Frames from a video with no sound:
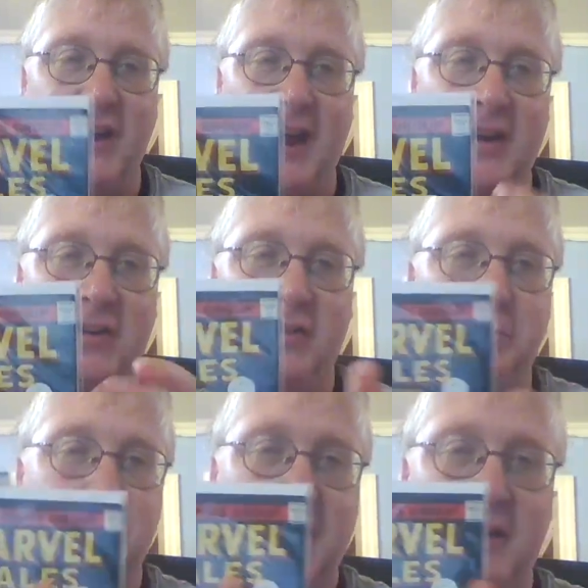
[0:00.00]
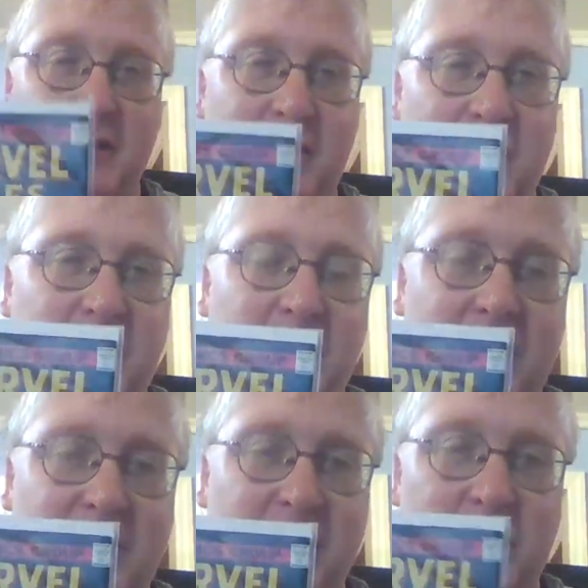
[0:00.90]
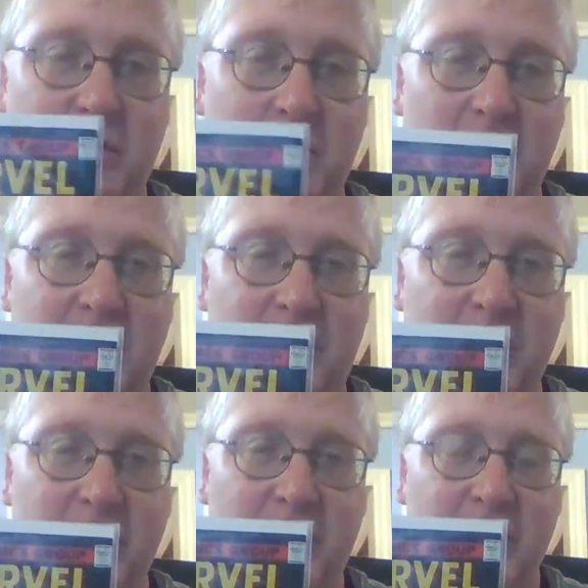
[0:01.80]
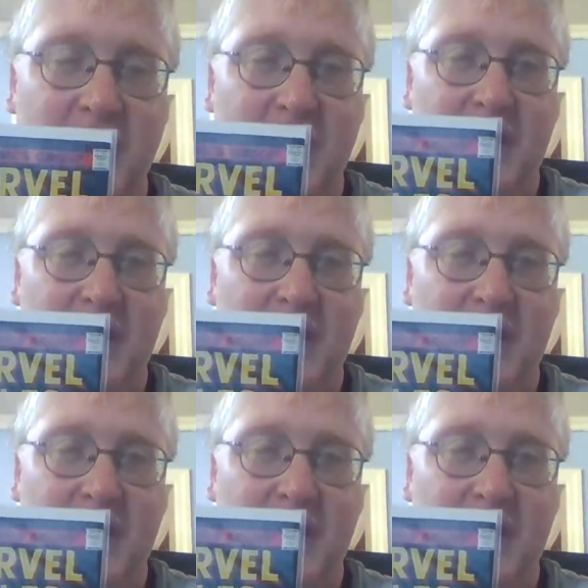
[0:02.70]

had to split these 2 issues